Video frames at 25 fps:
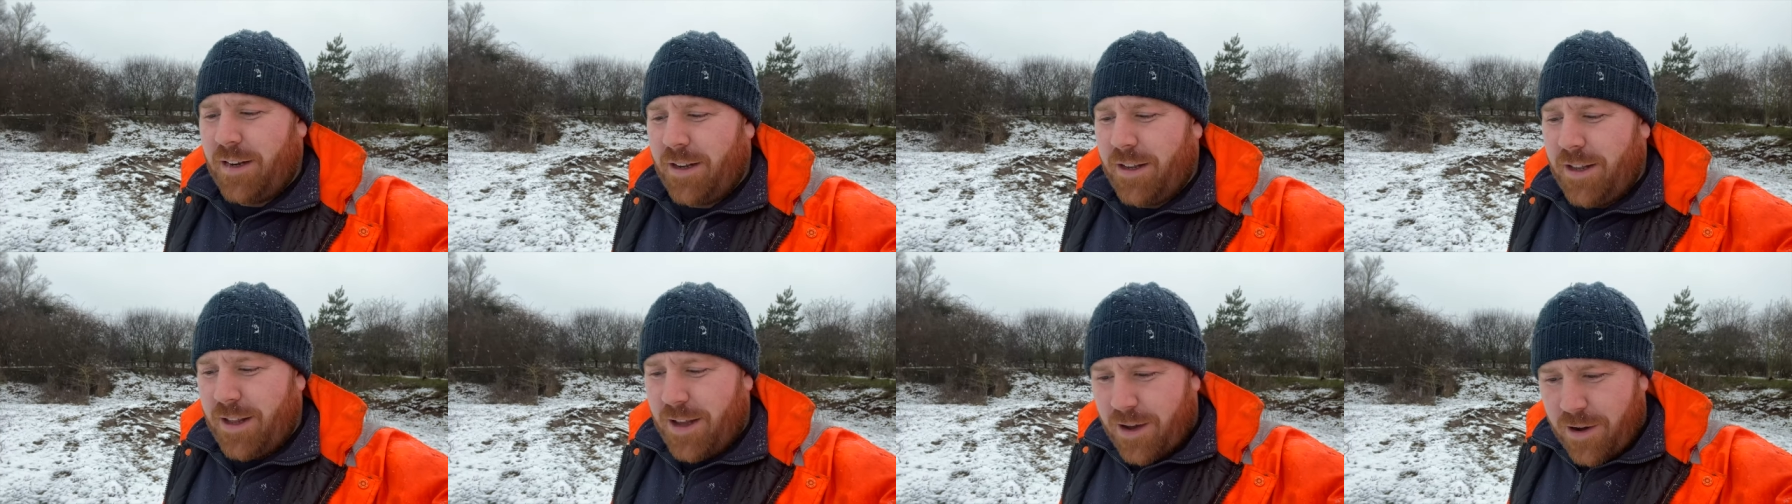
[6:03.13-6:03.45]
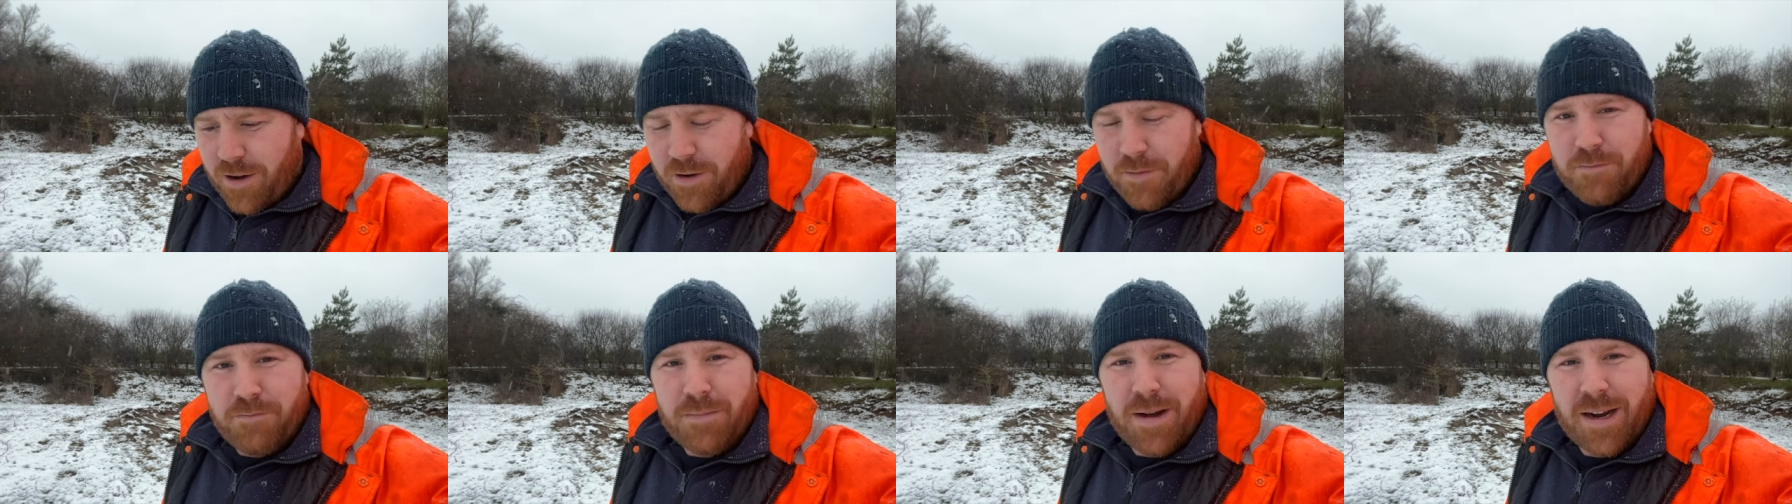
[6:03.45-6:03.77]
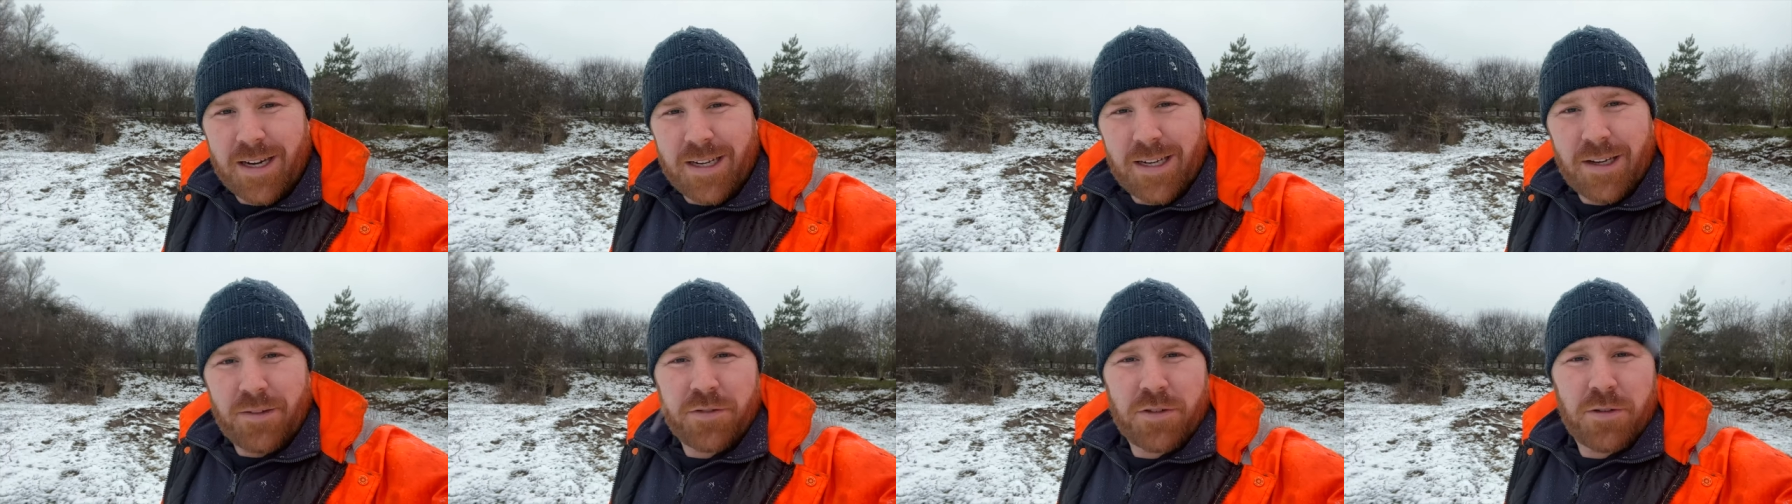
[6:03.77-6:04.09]
and they are
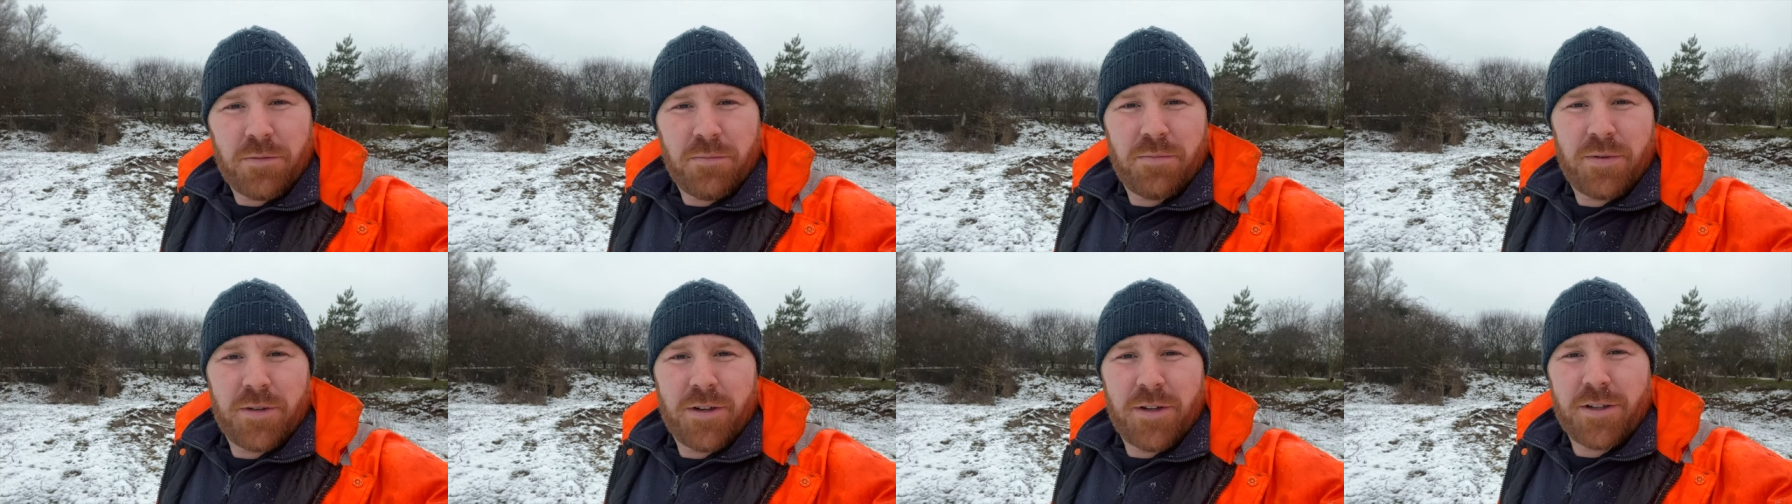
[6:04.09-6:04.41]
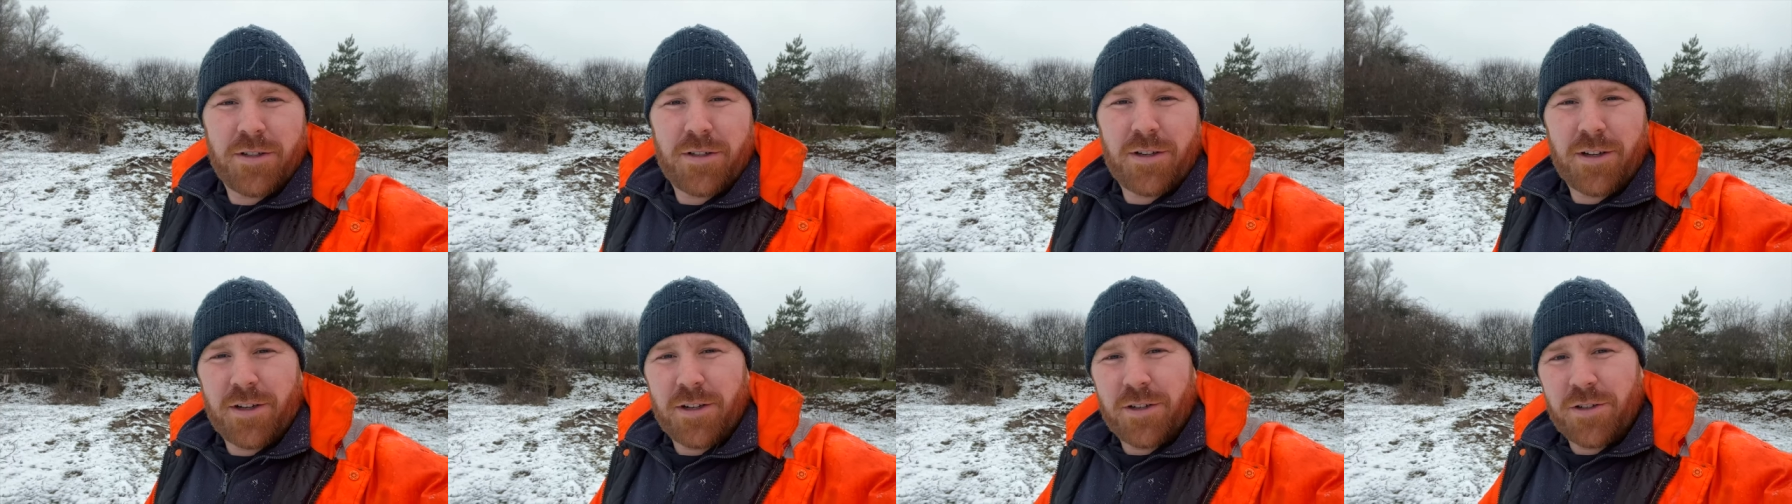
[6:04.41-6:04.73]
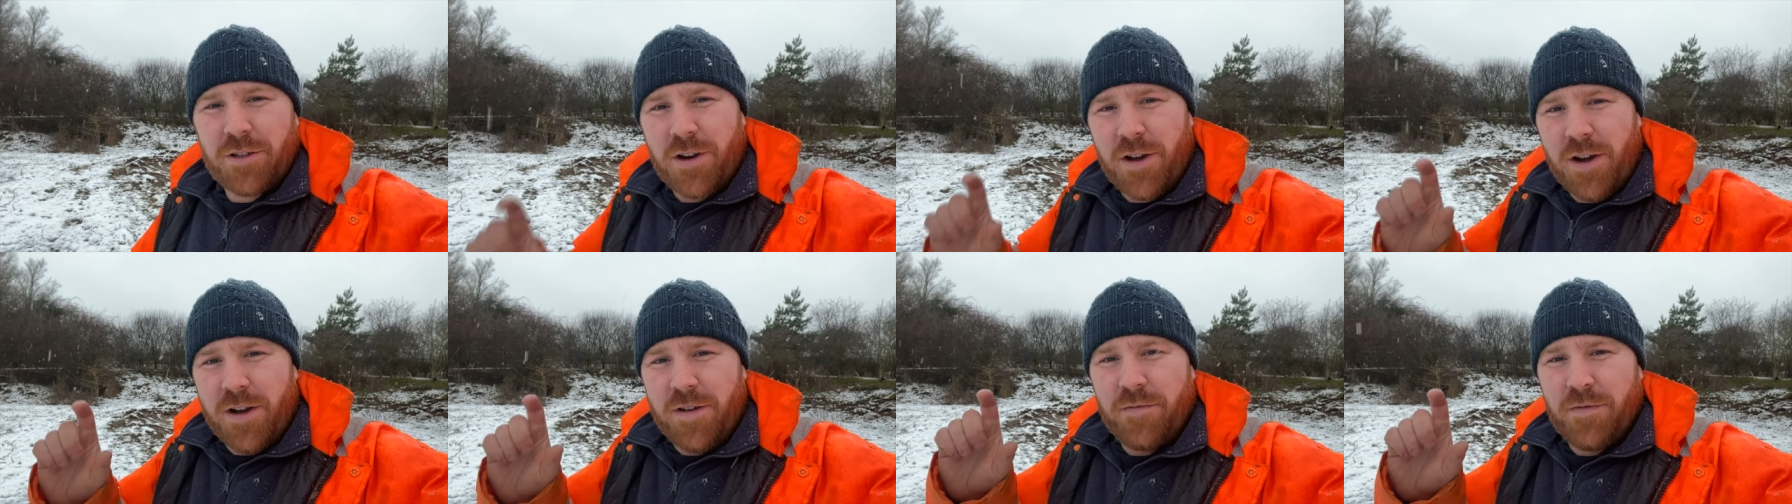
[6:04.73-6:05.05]
magnificent birds, like a
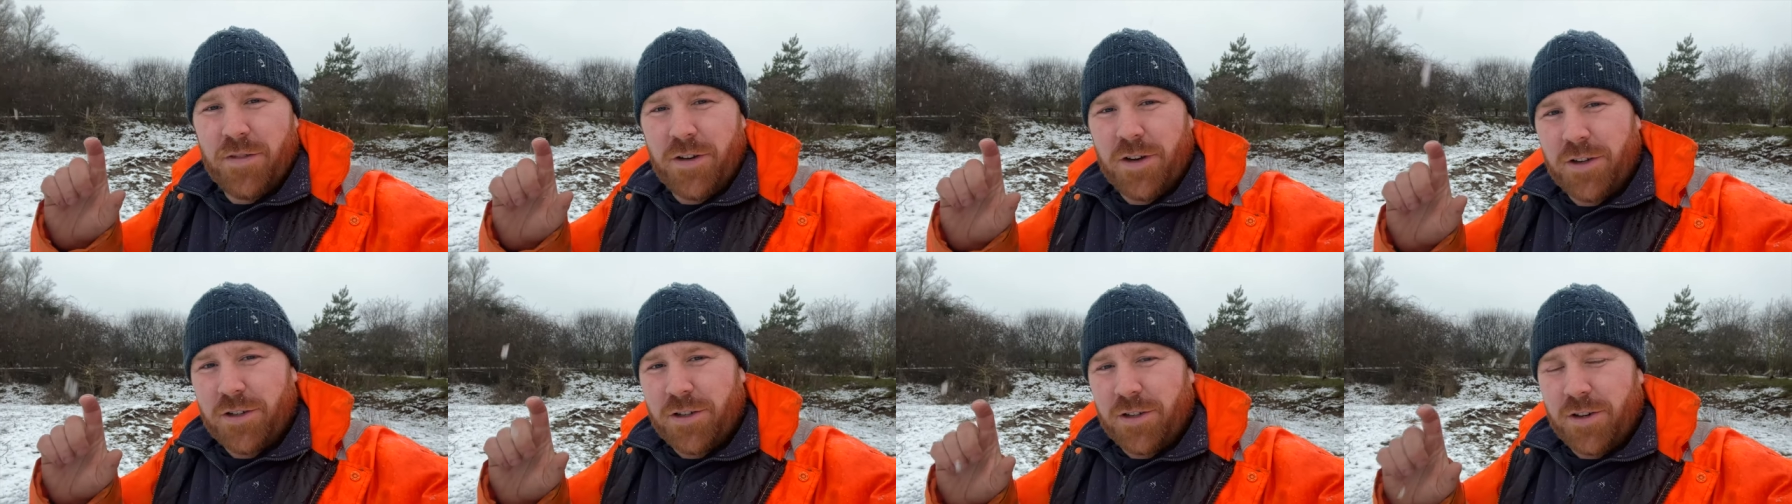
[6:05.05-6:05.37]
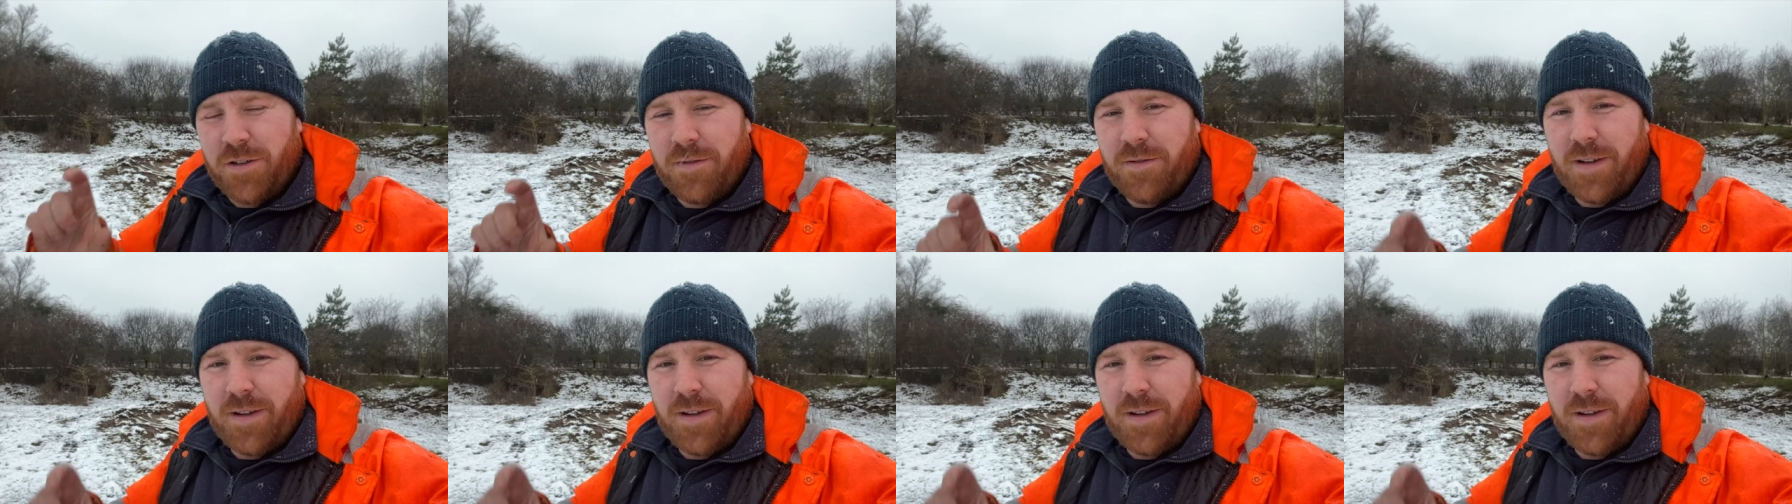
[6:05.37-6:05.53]
giant version